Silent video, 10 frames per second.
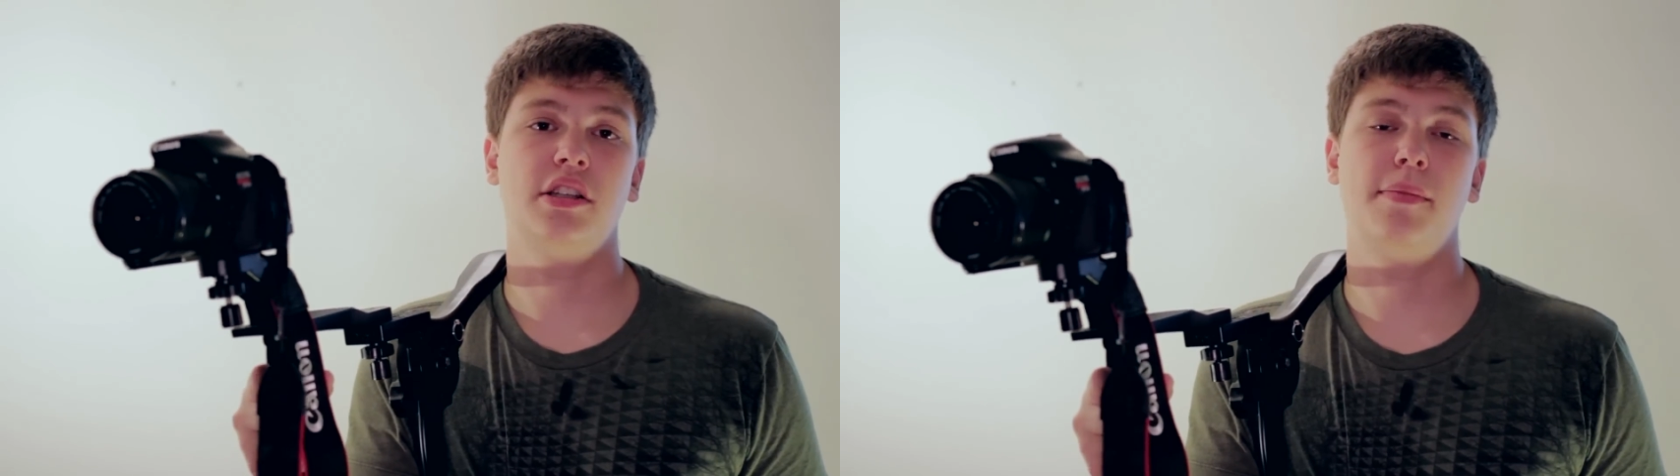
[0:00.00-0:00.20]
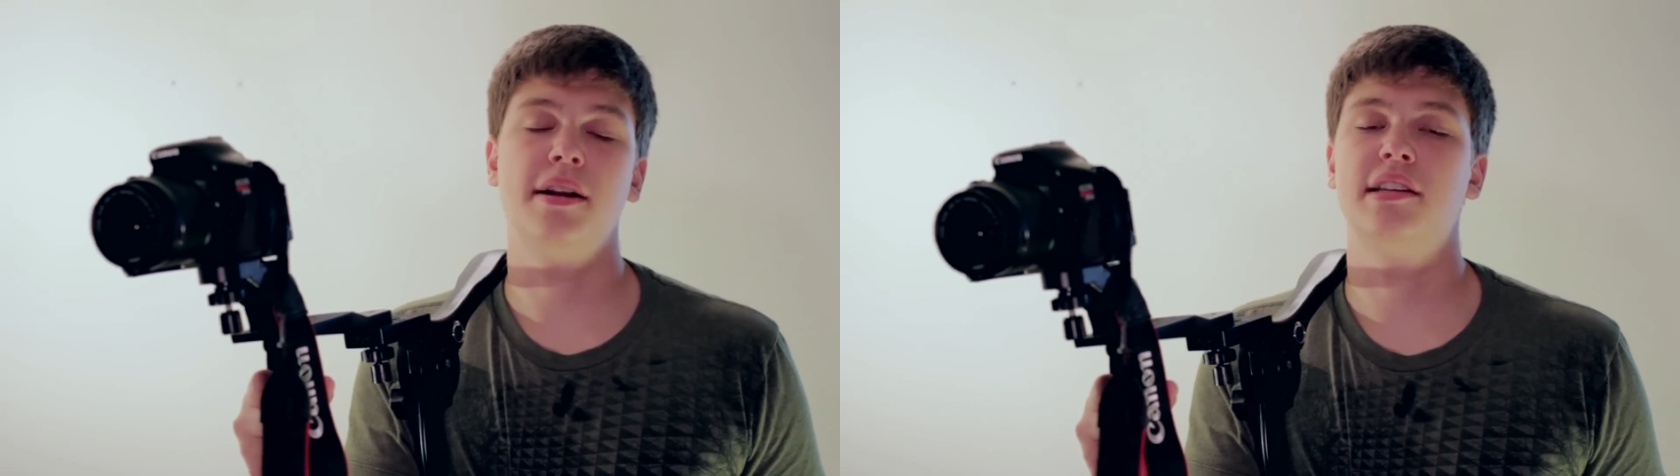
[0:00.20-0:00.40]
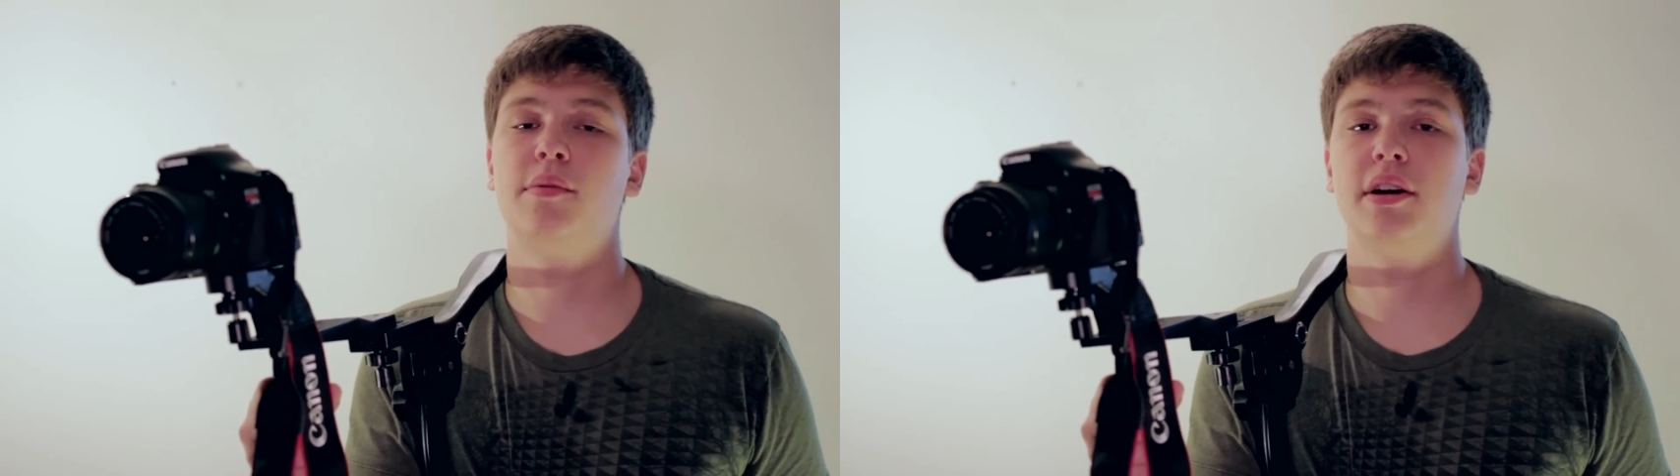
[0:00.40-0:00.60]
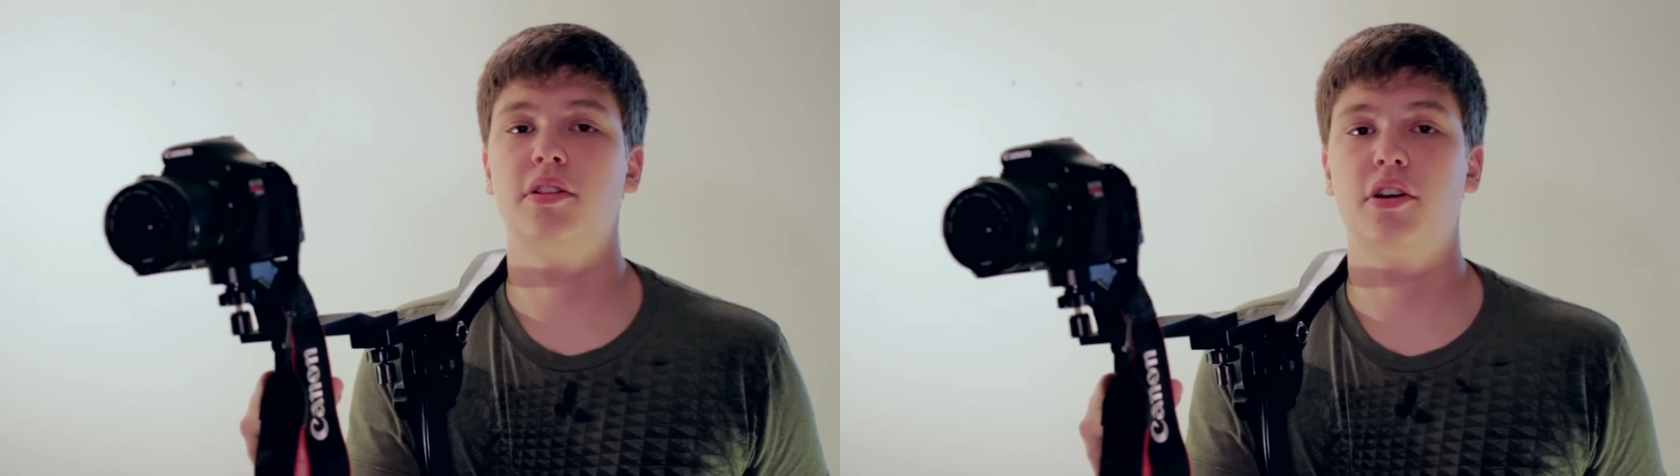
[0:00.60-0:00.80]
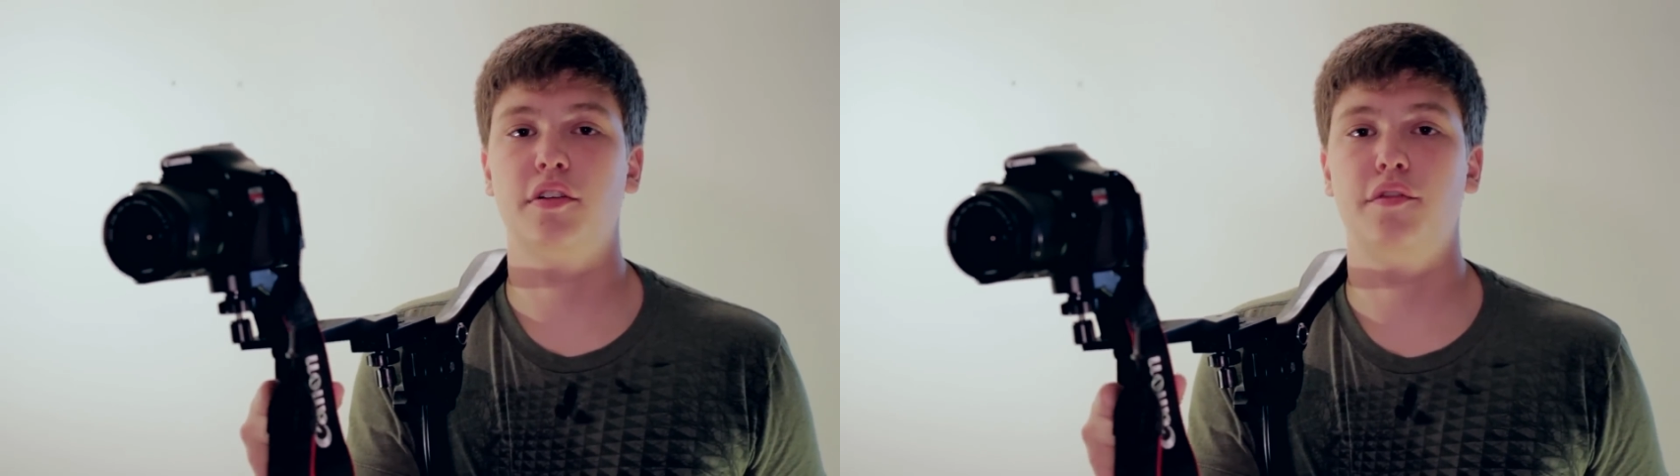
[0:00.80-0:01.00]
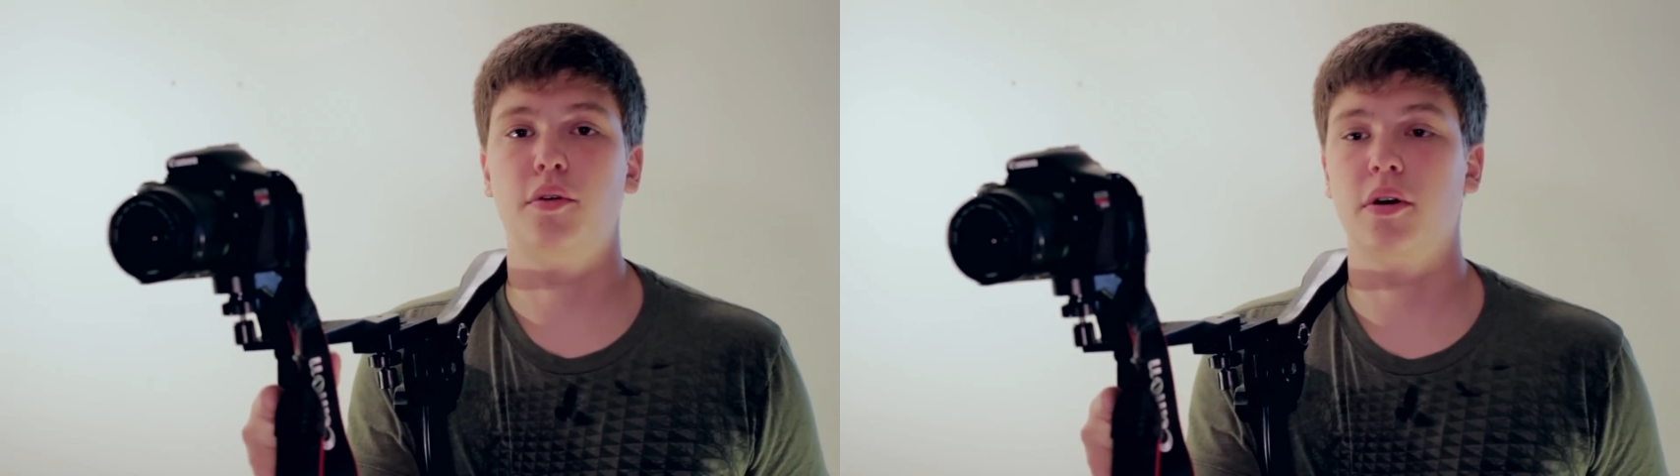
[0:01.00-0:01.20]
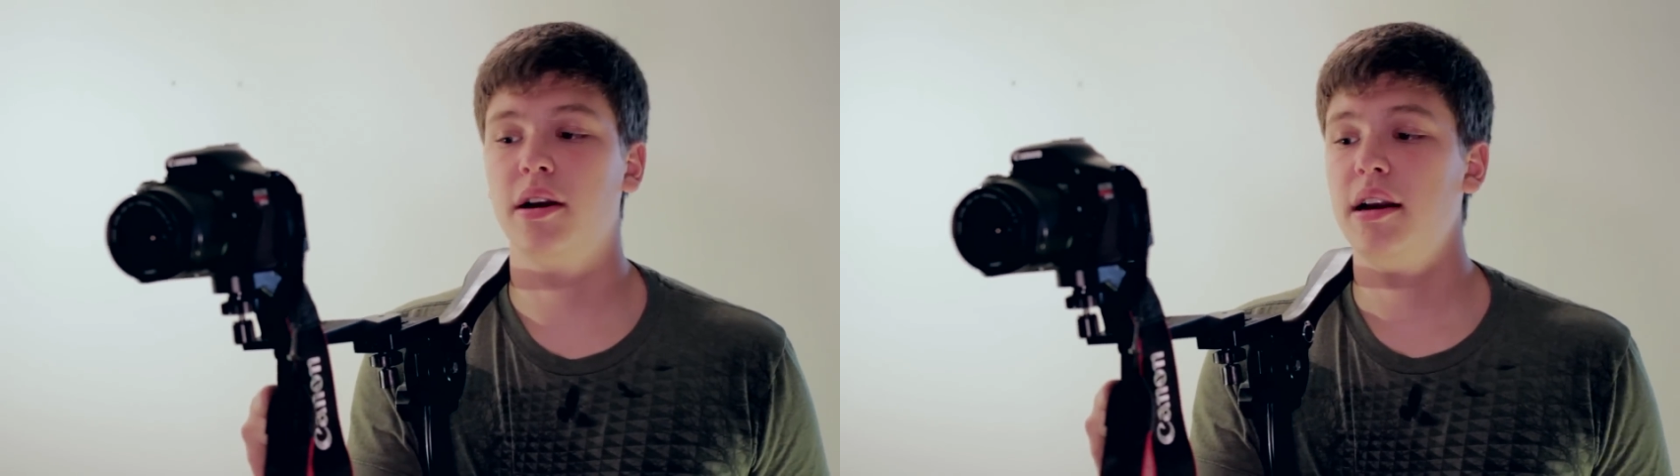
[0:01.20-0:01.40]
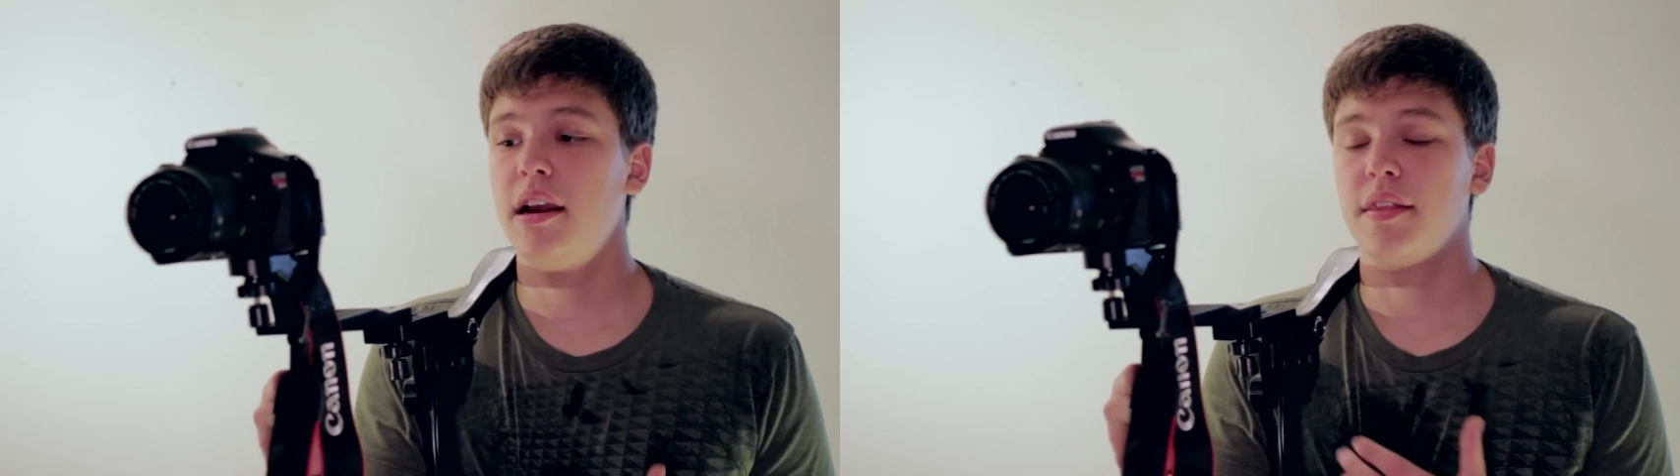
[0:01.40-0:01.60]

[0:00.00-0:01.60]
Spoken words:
depends on what you're looking for.